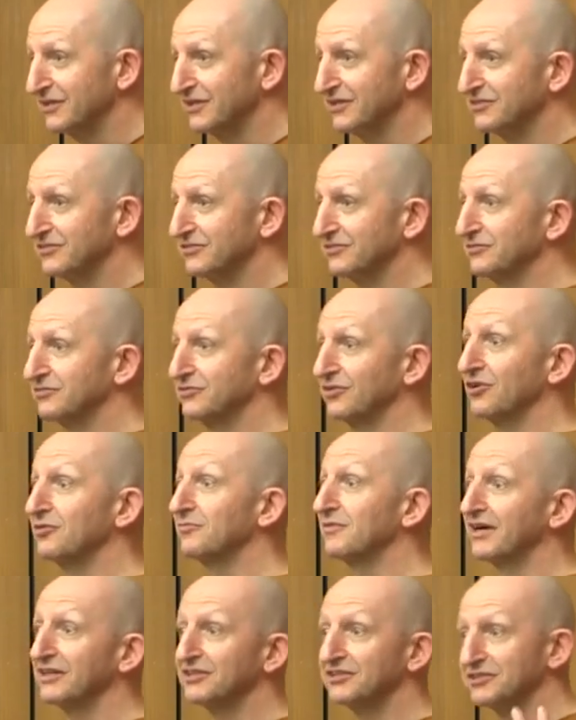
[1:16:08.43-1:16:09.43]
where there's
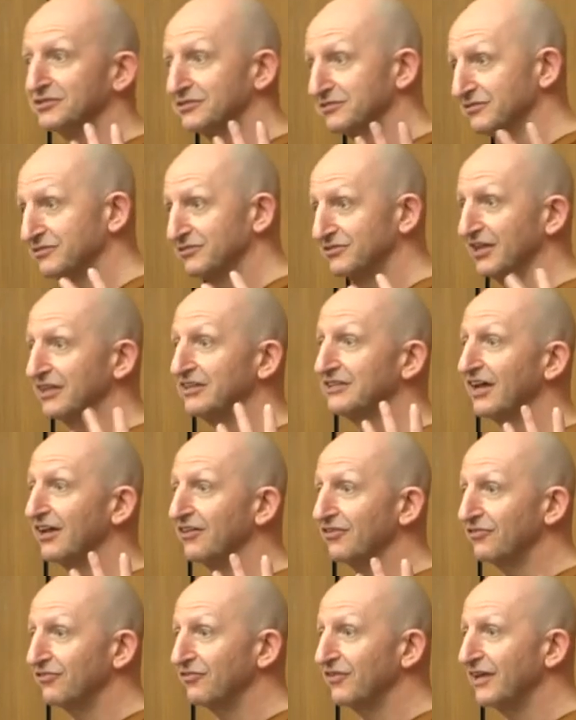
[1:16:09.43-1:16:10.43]
so much
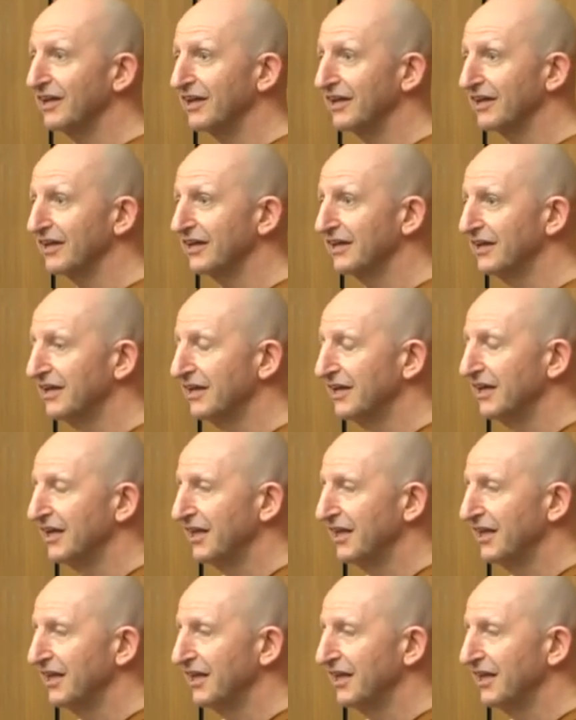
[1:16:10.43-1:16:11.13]
intense feeling,